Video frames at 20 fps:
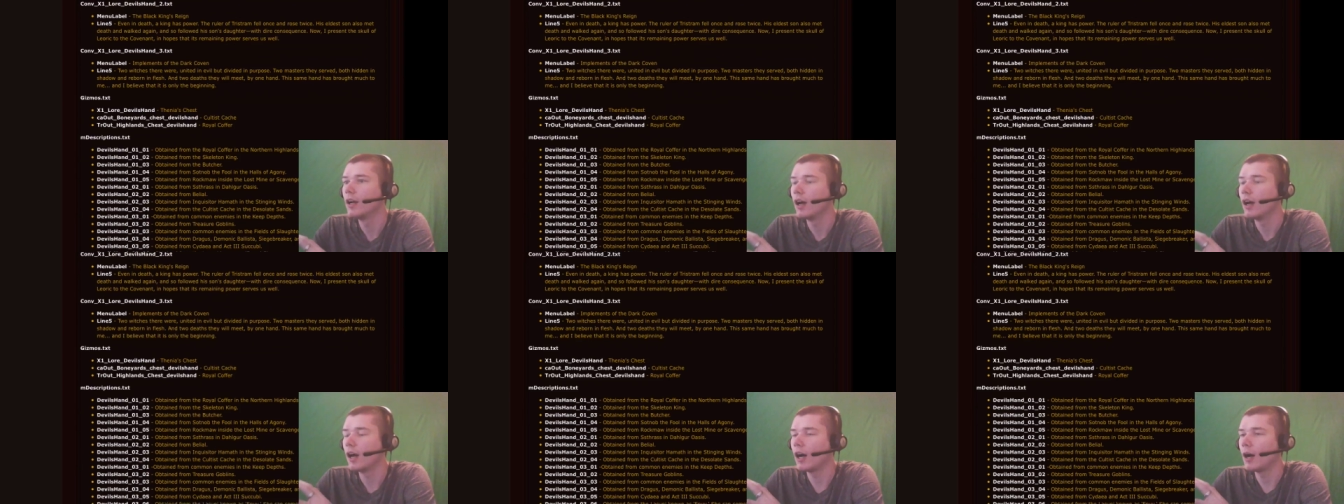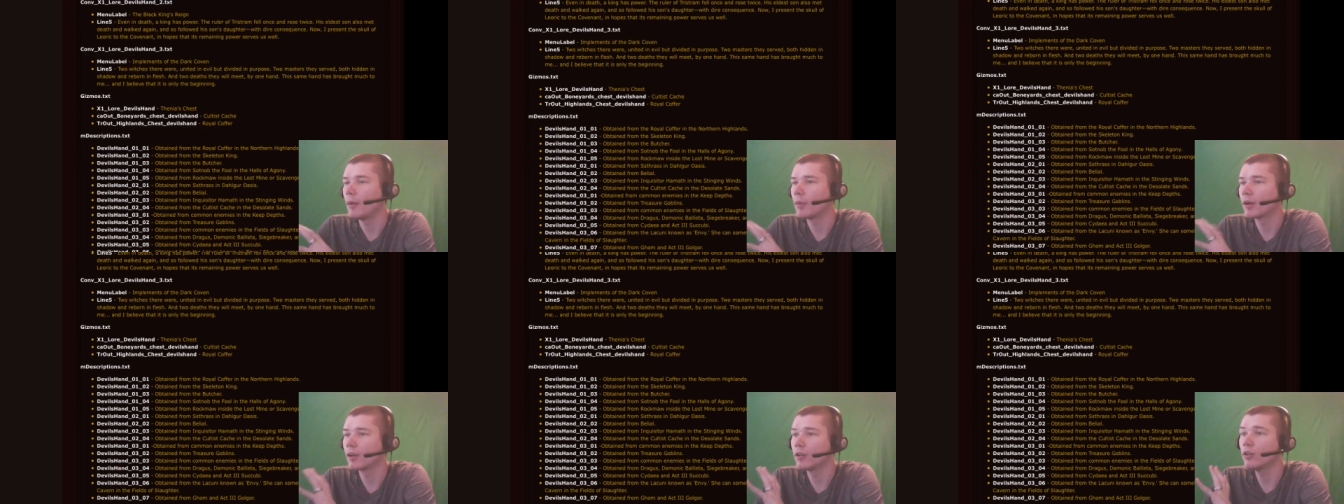
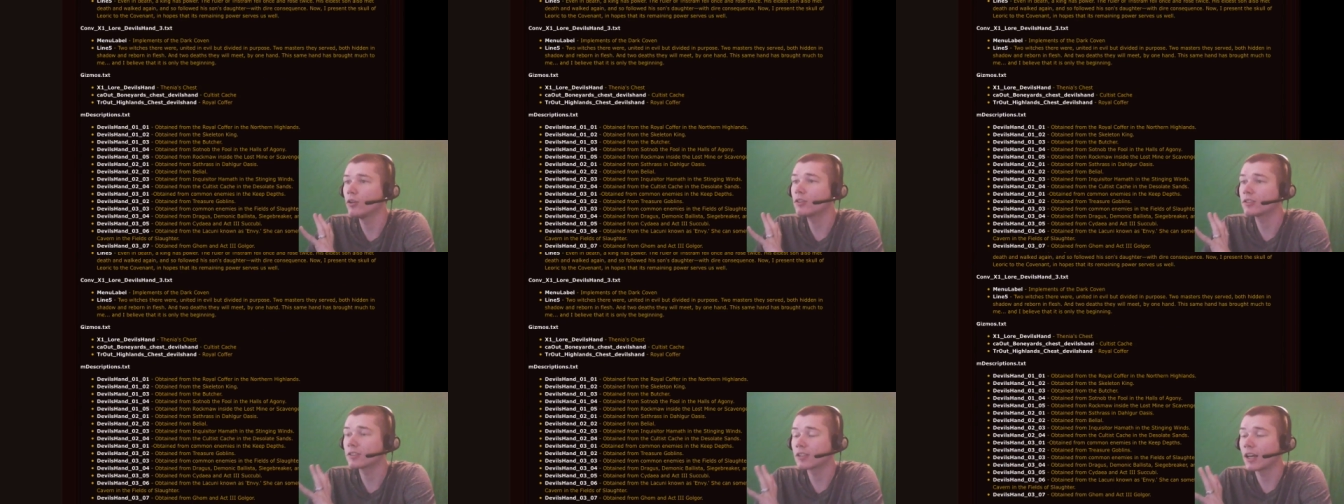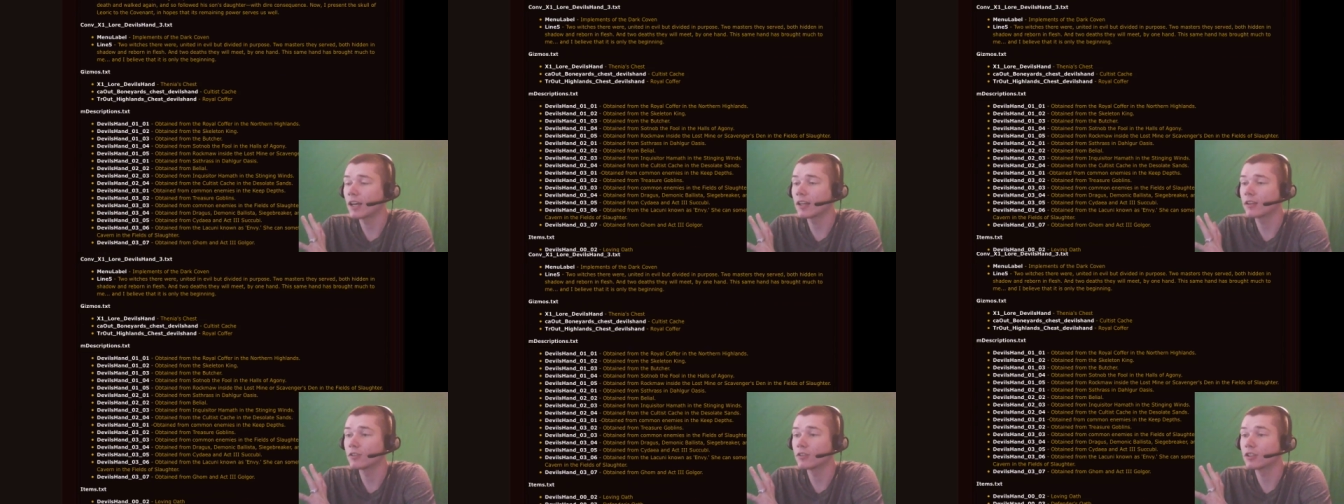Uh, but it looks
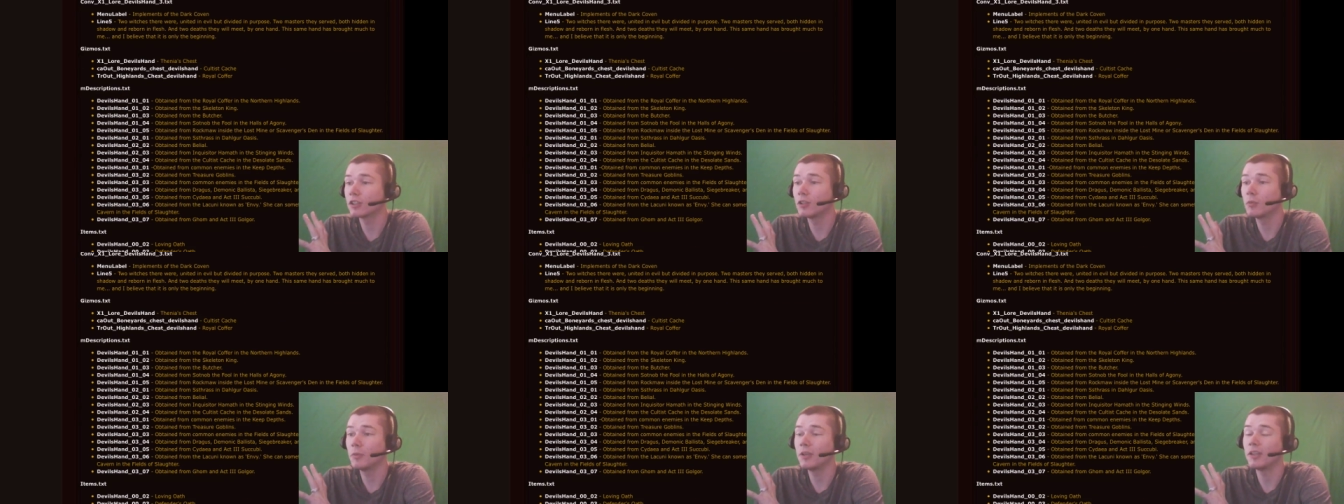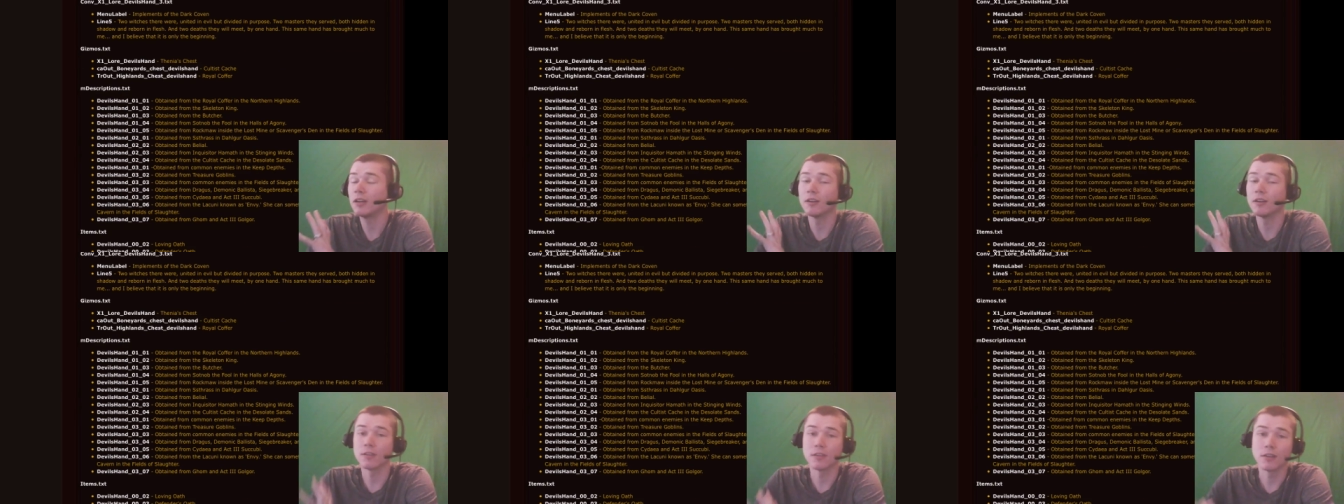like there's going to
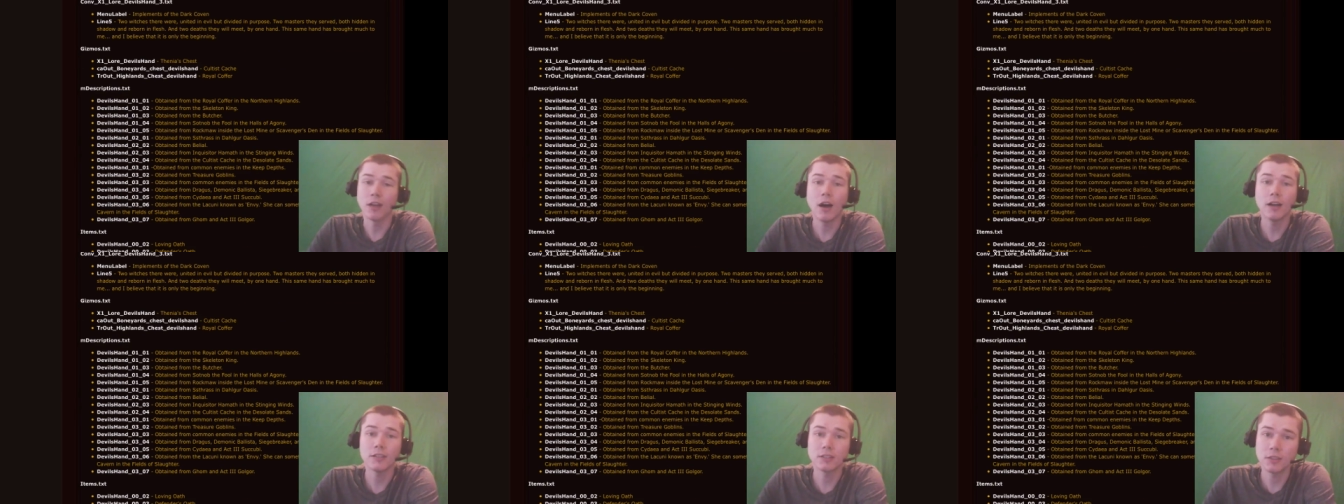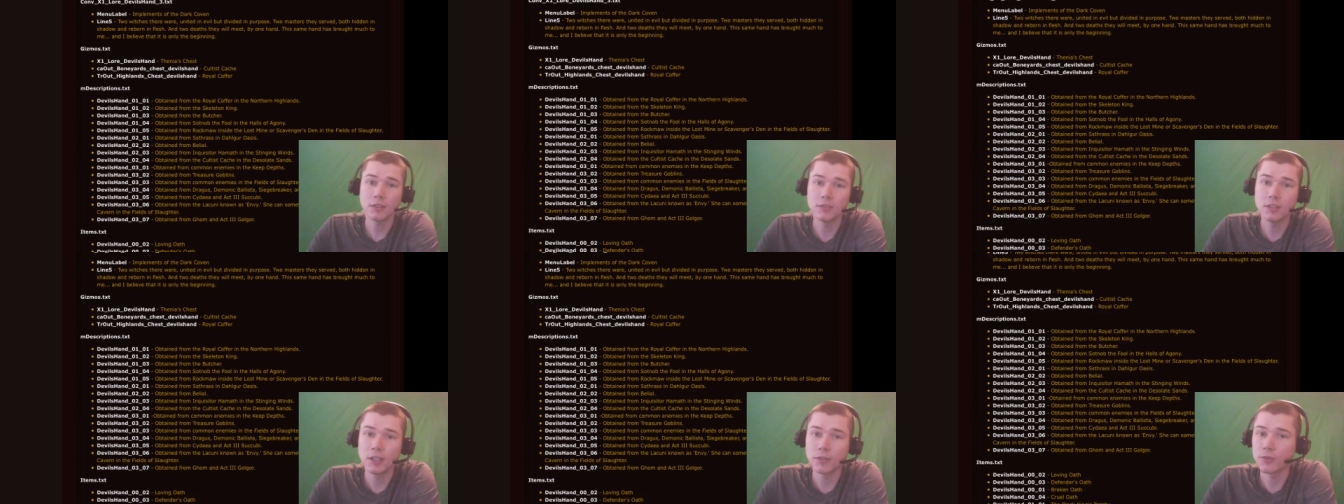be a lot
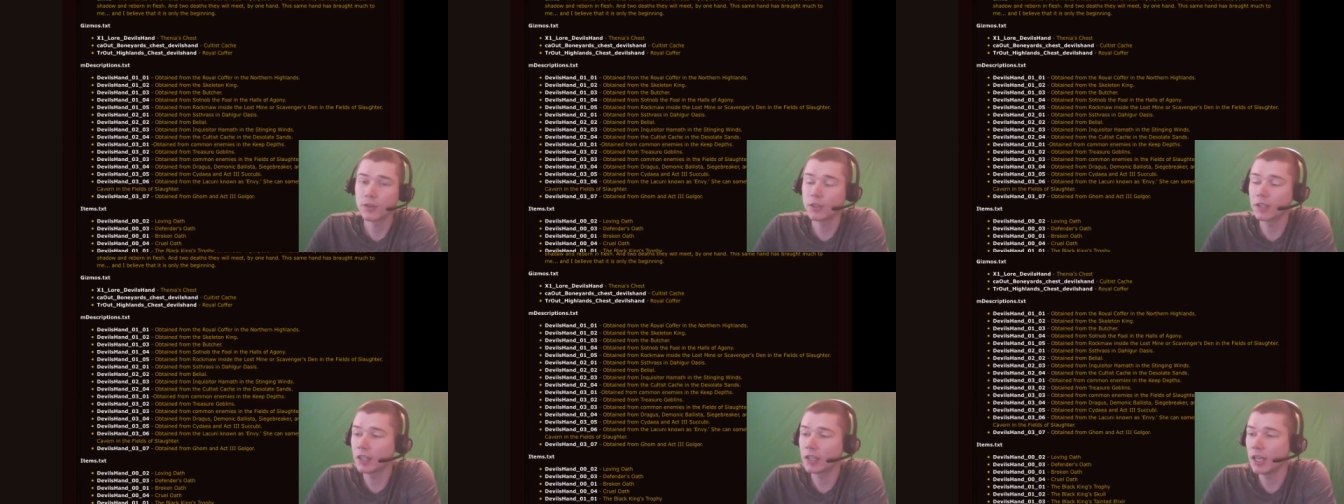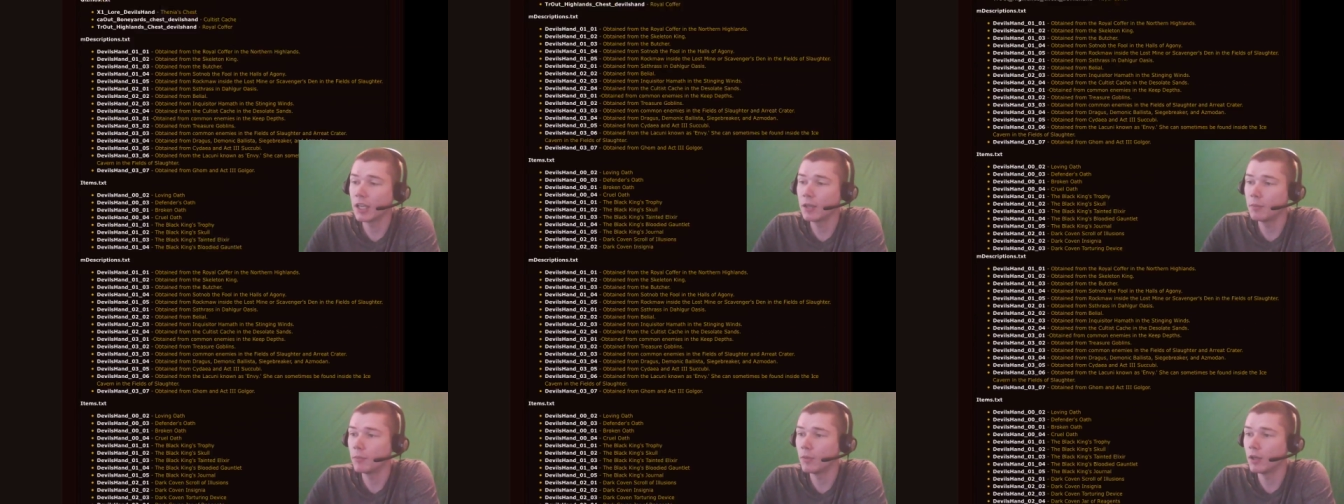of different
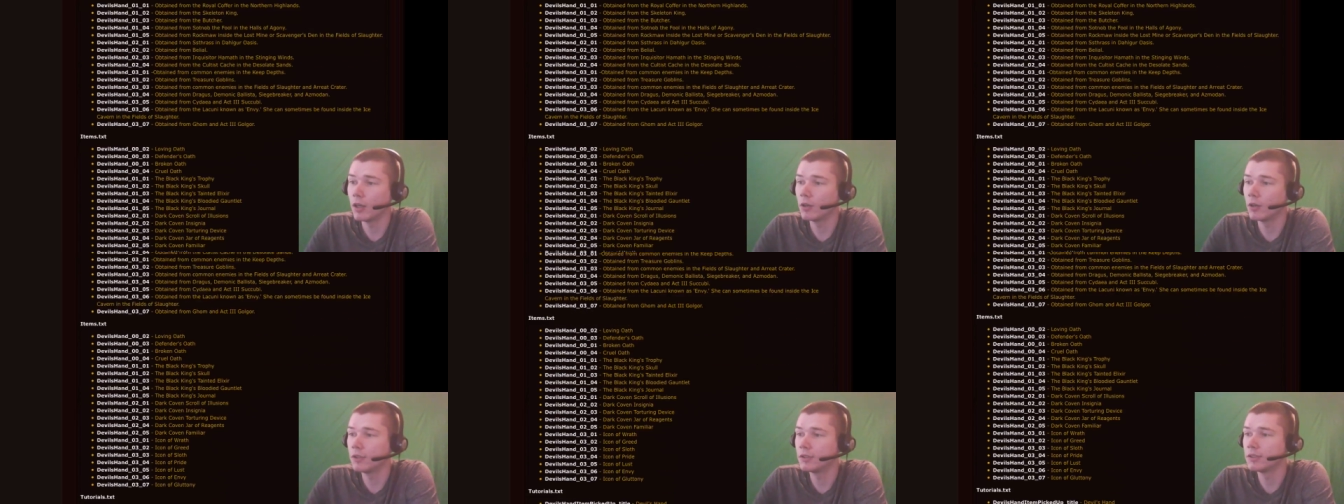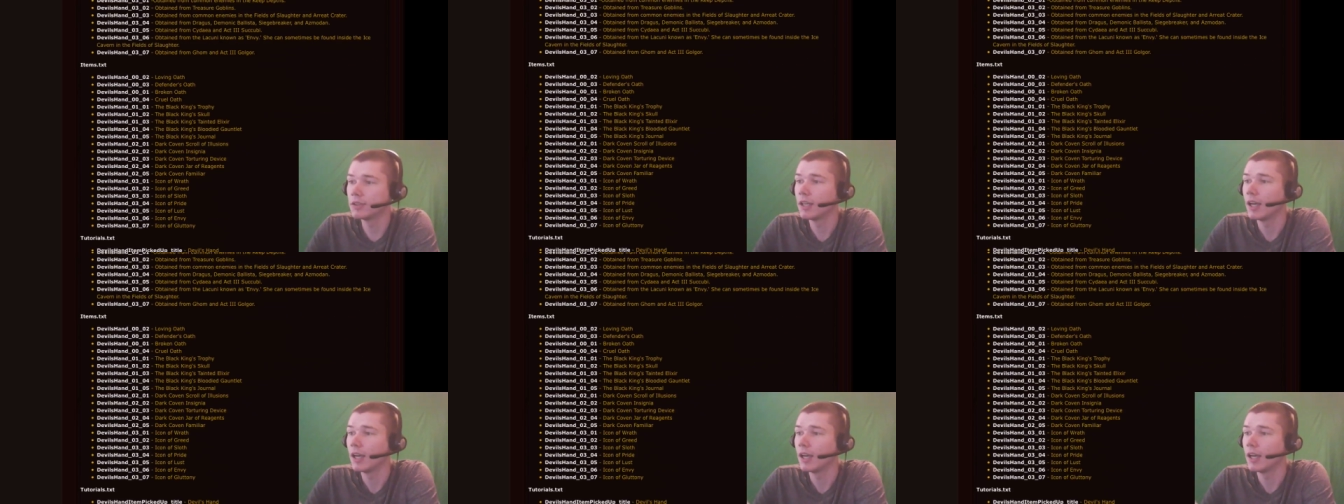game modes,